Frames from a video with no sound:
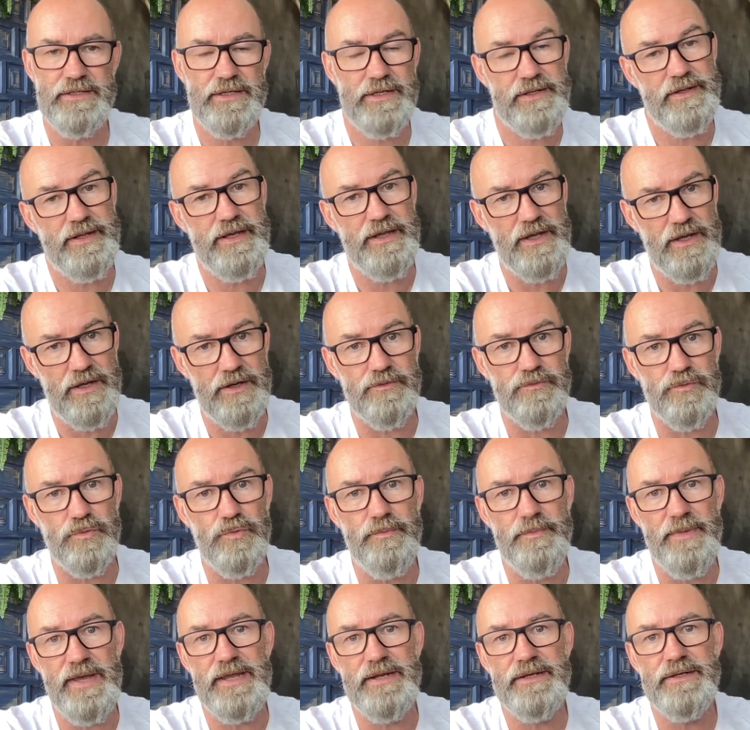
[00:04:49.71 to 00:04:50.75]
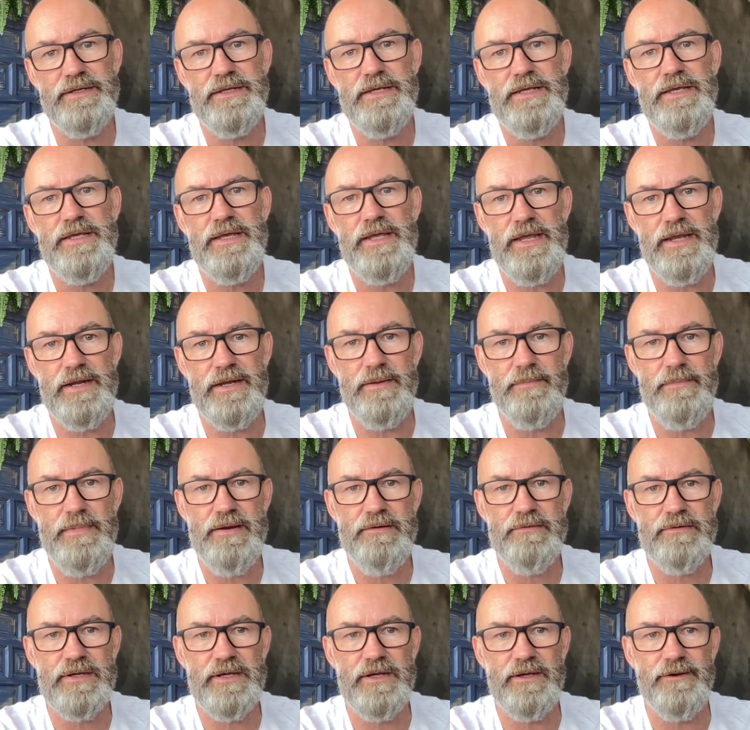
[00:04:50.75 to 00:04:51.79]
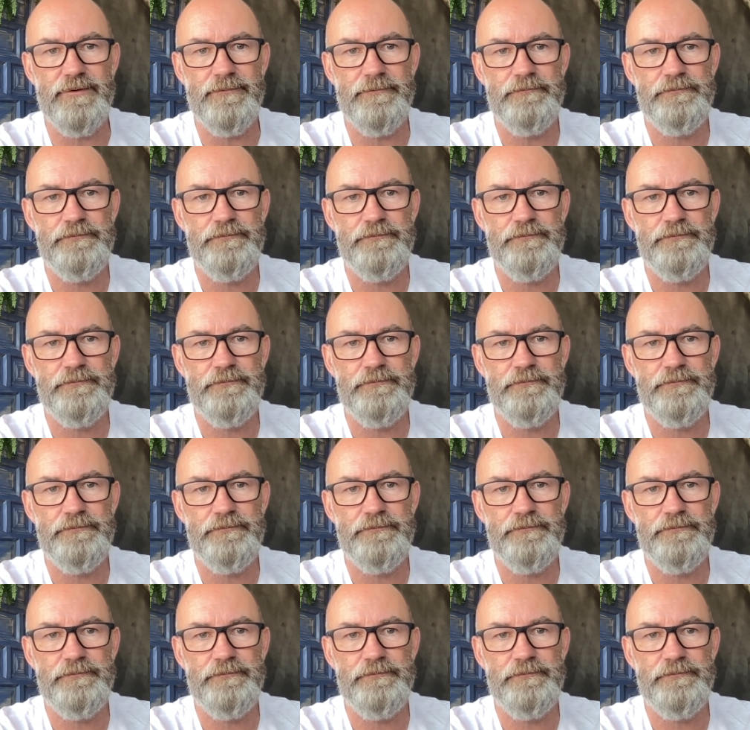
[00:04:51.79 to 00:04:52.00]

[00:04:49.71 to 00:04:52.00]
and they are all men, in America.